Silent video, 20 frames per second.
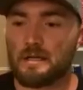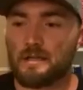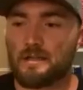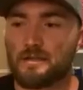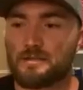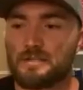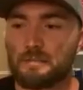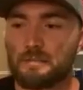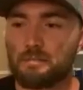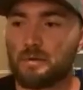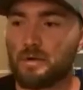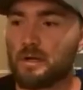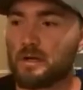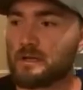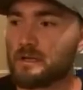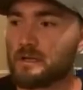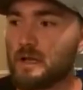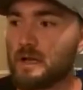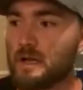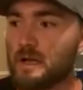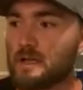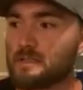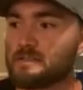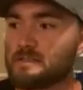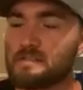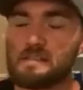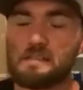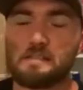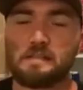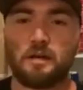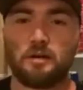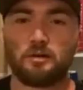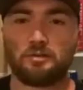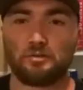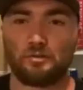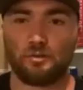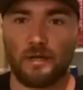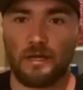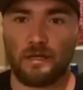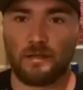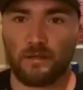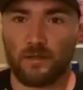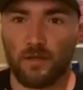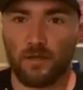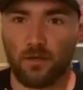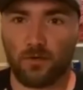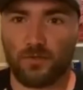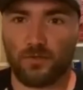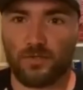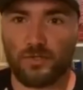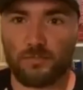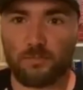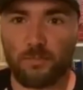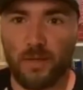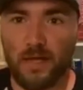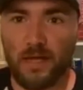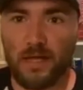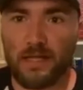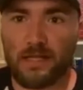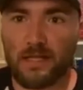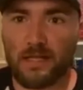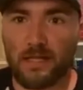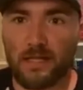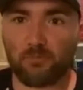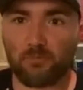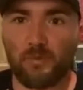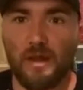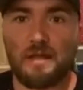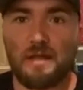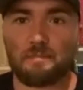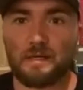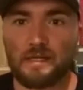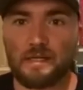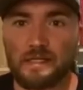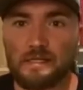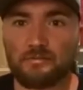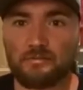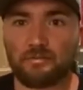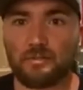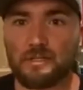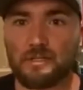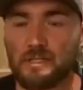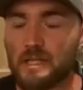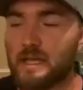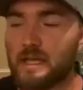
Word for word: there's a book, uh, CEO Strength Coach by uh, Ron McKeefery.